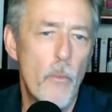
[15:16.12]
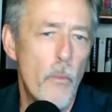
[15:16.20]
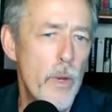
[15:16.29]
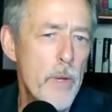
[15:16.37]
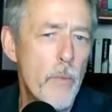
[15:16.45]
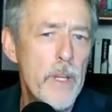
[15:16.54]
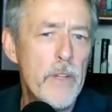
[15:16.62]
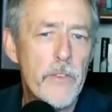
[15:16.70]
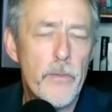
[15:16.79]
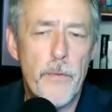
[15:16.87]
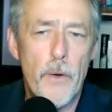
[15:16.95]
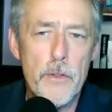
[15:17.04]
When we
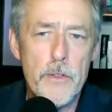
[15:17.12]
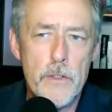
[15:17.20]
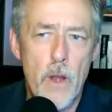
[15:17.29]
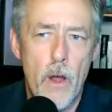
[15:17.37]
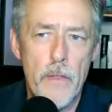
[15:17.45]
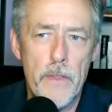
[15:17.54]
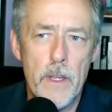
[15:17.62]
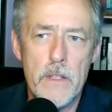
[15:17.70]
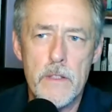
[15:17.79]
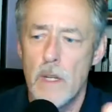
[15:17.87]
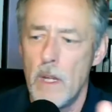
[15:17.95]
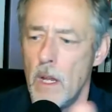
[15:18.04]
first saw
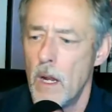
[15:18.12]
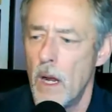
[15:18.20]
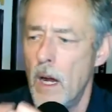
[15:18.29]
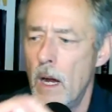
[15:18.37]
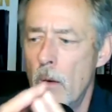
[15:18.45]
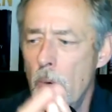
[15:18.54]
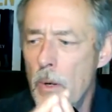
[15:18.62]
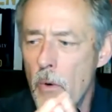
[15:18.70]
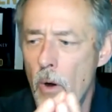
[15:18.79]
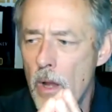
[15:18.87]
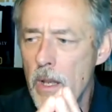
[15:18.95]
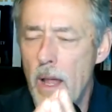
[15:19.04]
this, we
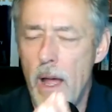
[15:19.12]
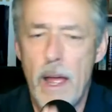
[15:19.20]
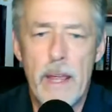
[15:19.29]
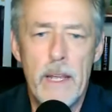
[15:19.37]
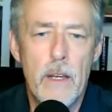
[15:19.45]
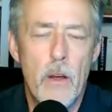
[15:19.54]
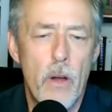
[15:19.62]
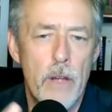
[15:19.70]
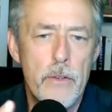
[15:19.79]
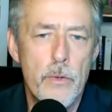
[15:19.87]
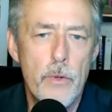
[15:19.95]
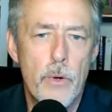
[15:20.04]
were online
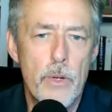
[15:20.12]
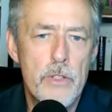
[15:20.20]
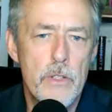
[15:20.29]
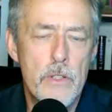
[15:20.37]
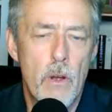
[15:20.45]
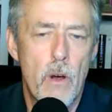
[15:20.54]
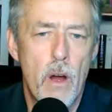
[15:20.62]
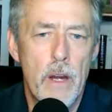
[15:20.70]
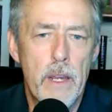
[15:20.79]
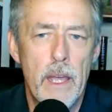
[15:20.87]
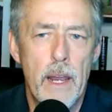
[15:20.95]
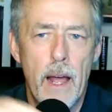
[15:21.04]
on True Christian
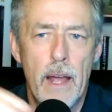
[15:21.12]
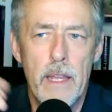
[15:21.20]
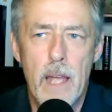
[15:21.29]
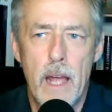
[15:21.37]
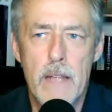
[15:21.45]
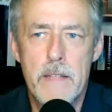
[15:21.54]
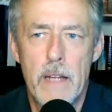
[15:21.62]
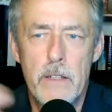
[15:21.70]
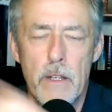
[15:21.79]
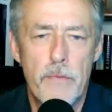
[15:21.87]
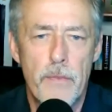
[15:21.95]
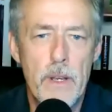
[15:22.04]
Talk, and I
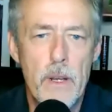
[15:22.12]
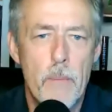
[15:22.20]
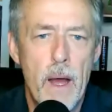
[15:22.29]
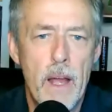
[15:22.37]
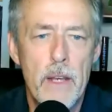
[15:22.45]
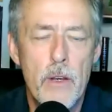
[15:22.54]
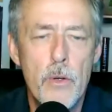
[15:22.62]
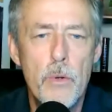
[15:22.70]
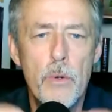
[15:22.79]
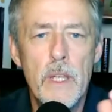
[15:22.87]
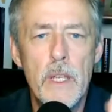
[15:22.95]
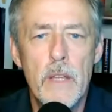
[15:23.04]
contacted a friend of mine
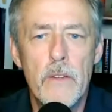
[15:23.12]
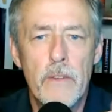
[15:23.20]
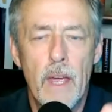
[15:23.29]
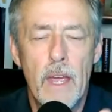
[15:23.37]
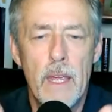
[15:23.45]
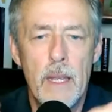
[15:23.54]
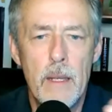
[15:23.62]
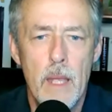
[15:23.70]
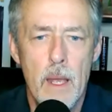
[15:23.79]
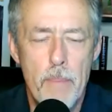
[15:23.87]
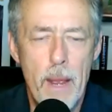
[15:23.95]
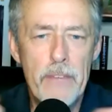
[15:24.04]
who is a
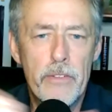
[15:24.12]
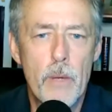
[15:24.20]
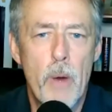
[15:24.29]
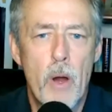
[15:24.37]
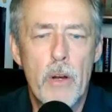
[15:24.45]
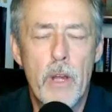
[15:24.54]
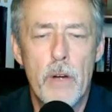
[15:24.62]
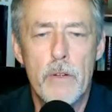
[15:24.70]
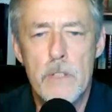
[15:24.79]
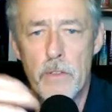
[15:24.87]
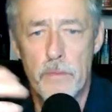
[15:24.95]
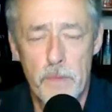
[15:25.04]
basketball
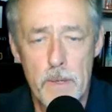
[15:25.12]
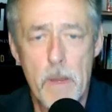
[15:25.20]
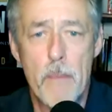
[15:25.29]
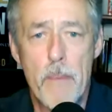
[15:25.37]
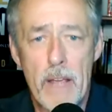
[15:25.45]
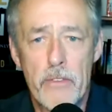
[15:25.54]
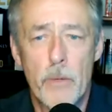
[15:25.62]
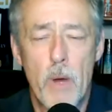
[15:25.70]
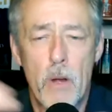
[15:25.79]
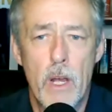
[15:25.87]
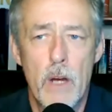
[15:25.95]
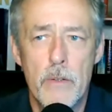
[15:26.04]
coach. He's a female
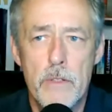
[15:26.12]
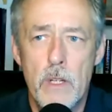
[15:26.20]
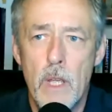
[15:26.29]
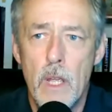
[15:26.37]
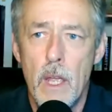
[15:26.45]
basketball coach.